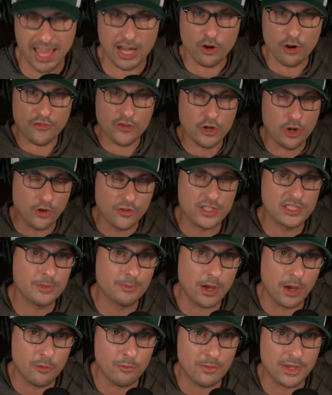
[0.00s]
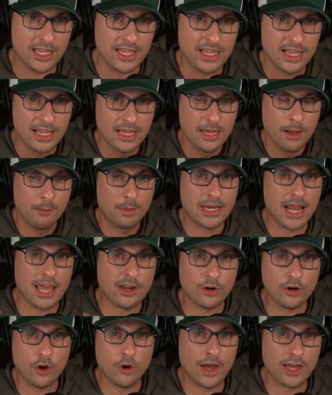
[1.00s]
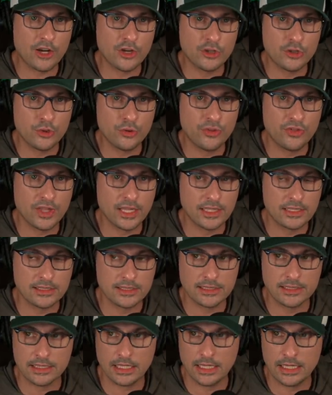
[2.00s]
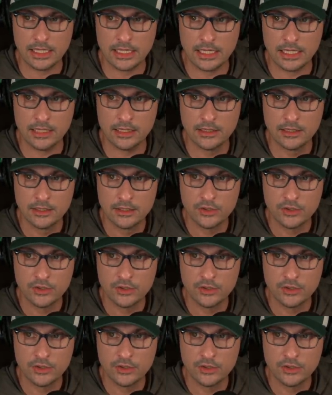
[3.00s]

I don't know if you know this about me, but I don't know how to do things uh,